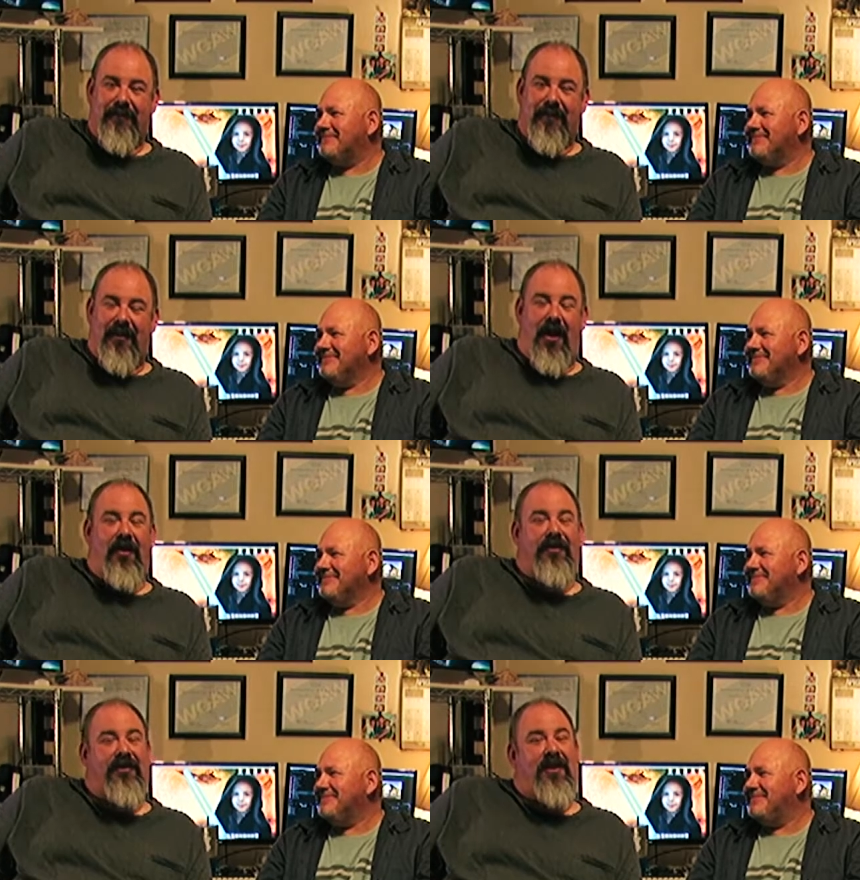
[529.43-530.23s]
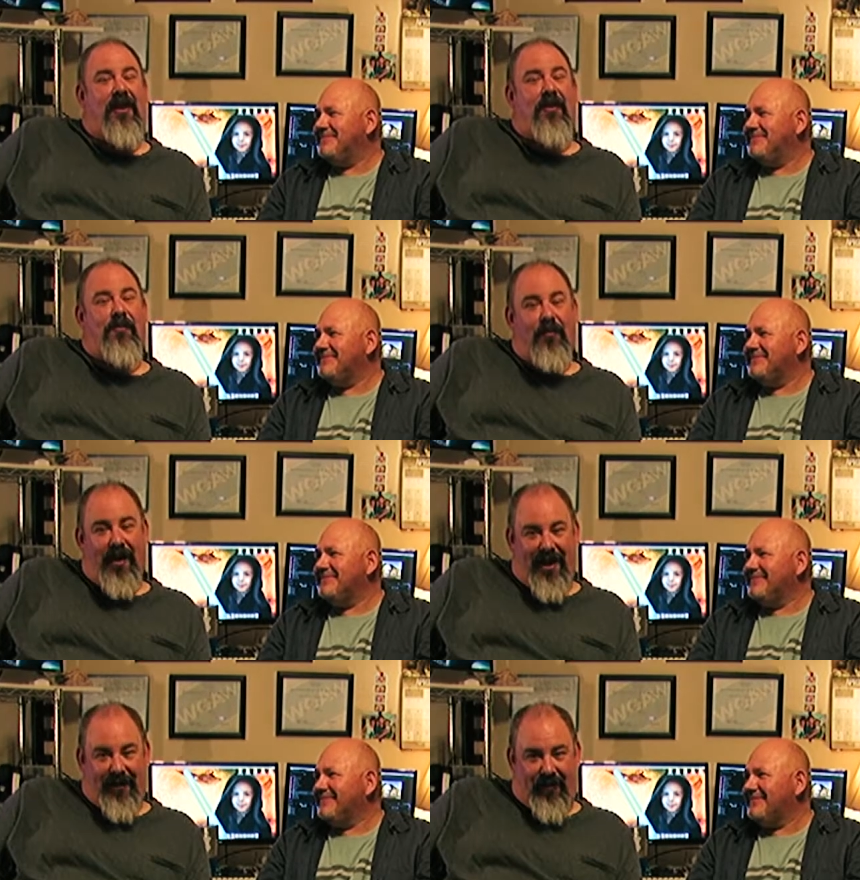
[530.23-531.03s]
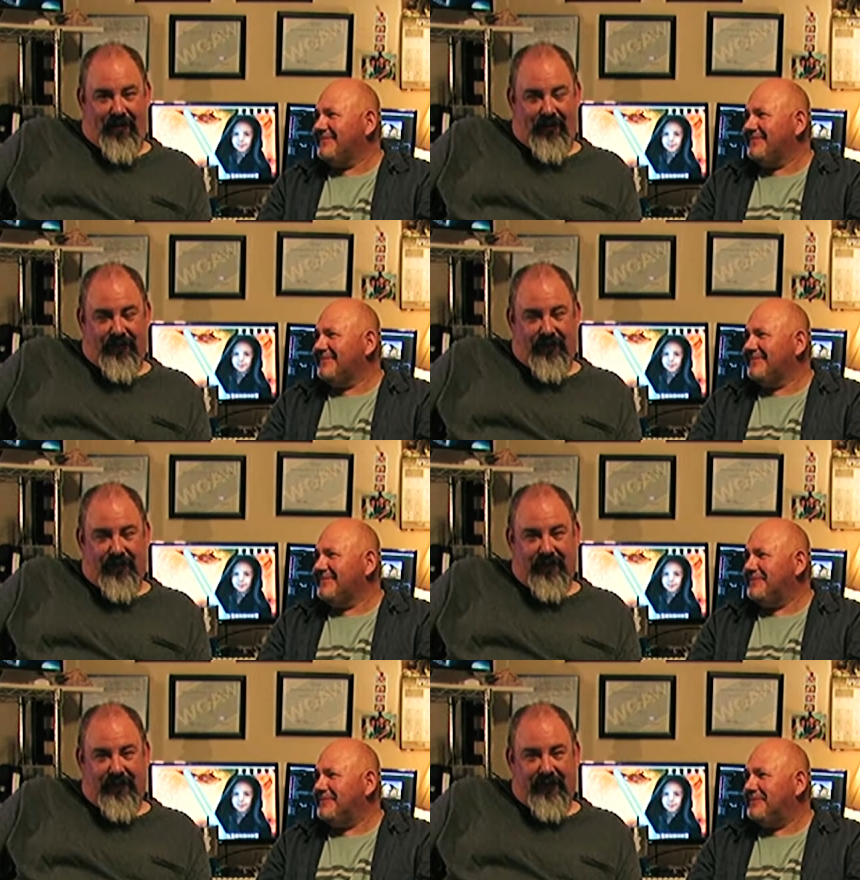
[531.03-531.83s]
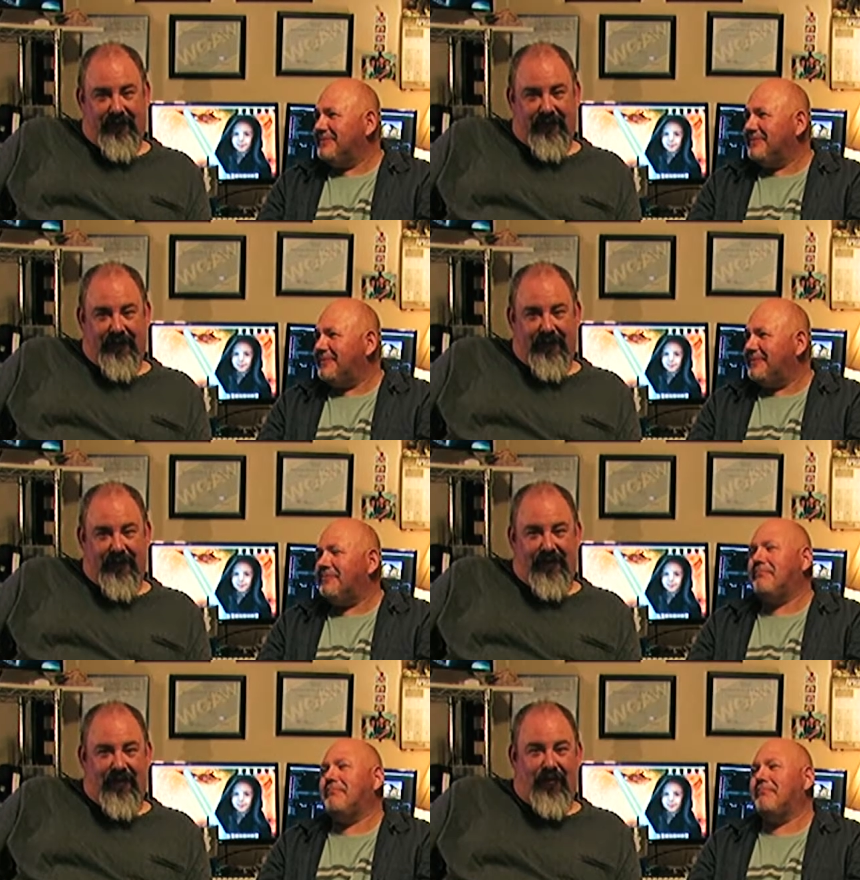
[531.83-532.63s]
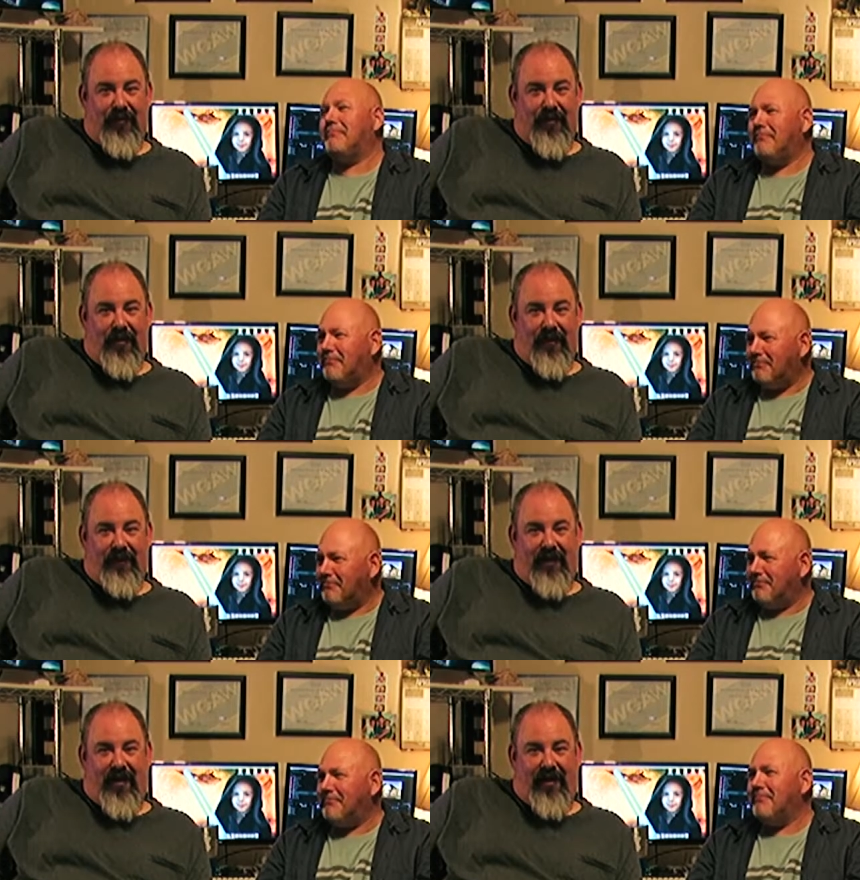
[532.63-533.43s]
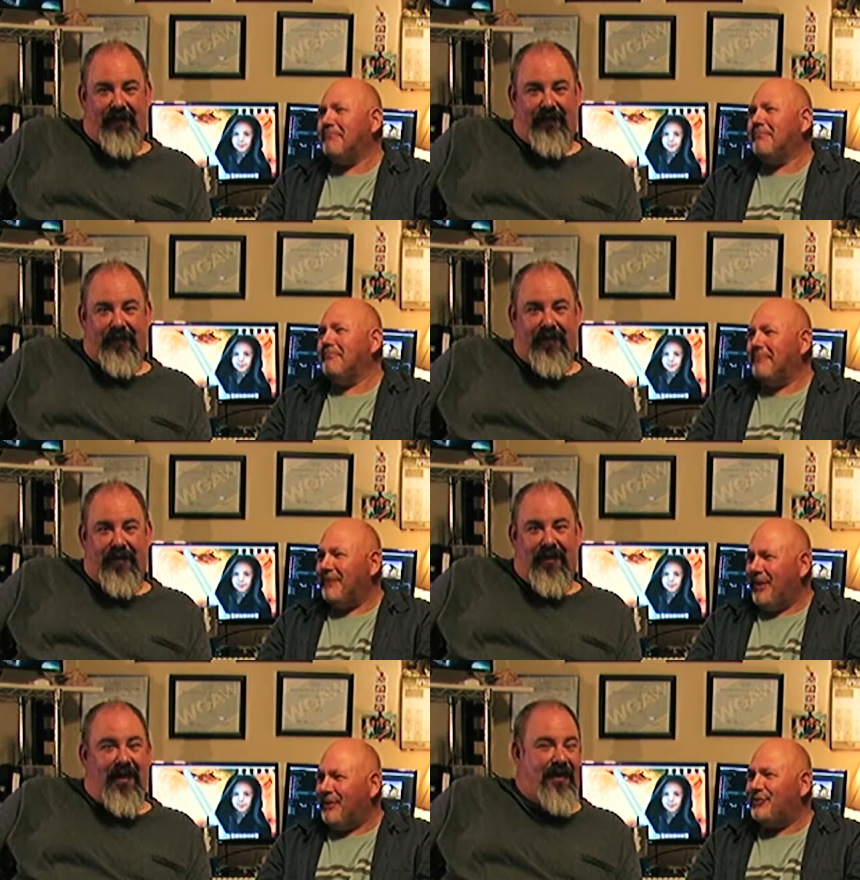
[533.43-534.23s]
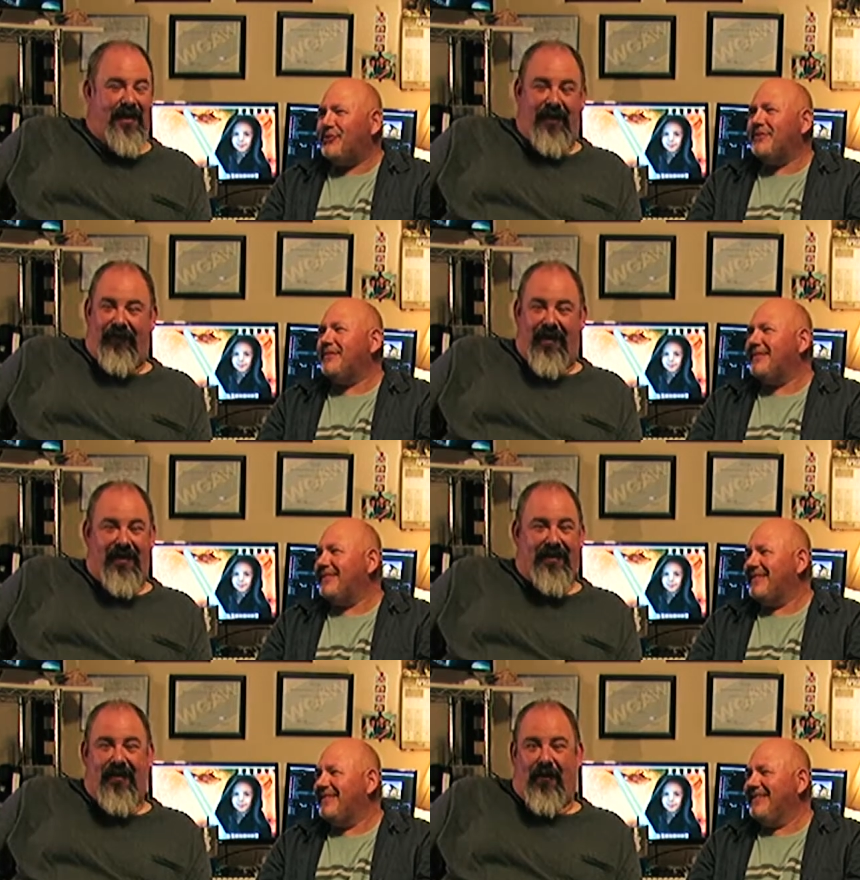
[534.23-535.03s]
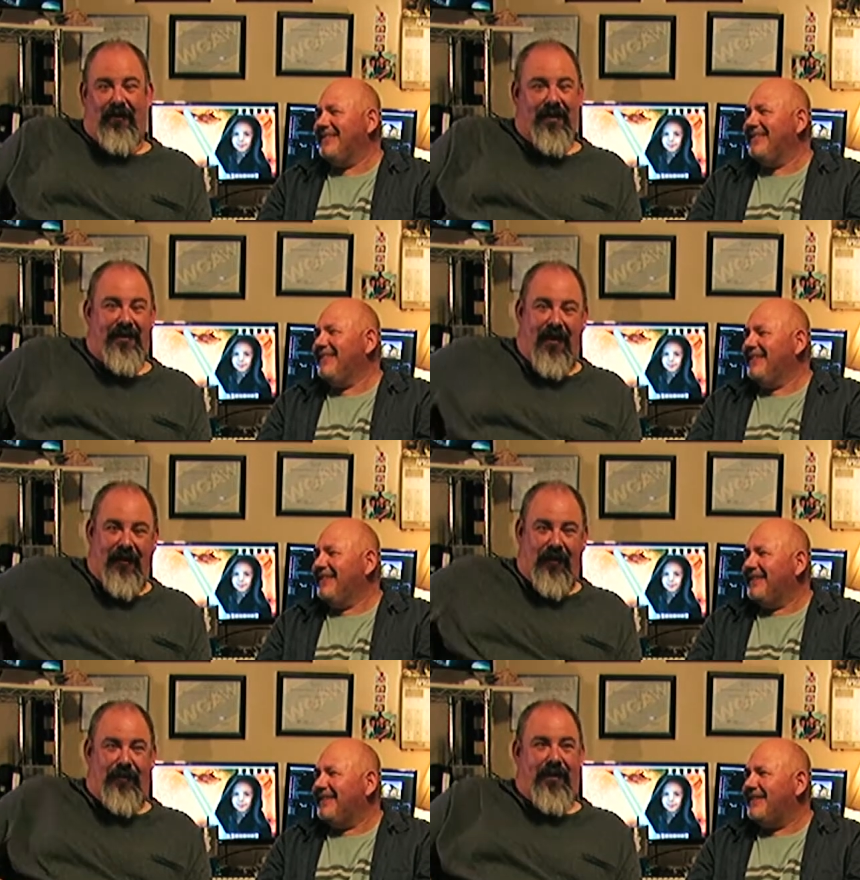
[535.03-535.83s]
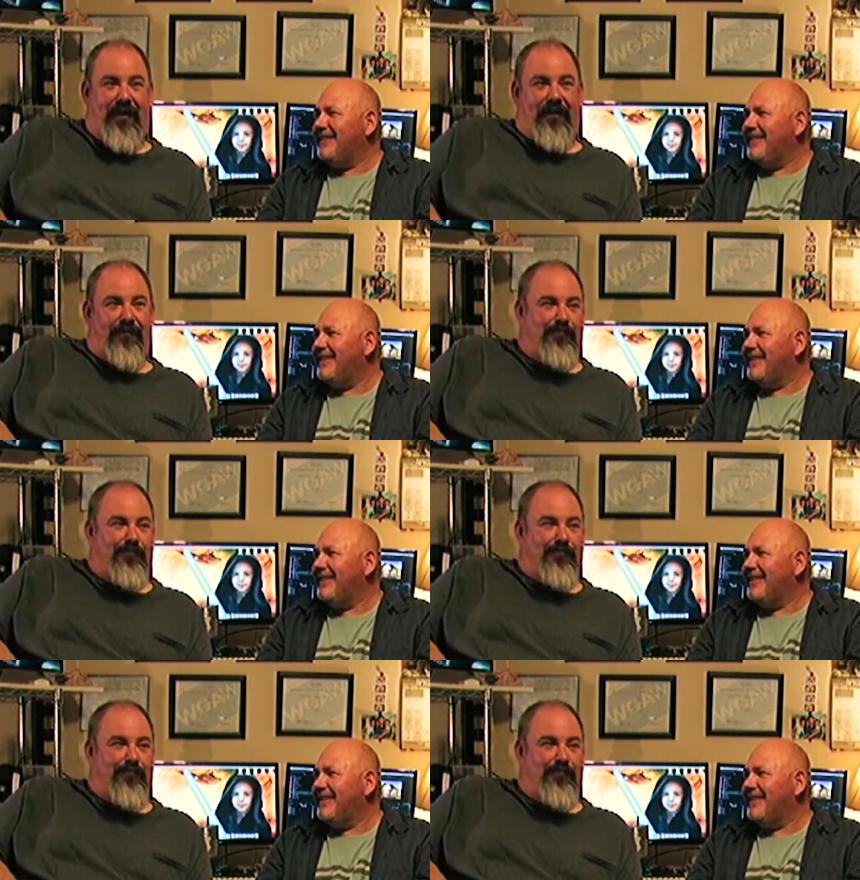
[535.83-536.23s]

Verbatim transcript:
Speaker 1: As long as he's Taco Bueno, then we'll be, I'll be fine. Yes. And definitely don't be Taco Bell.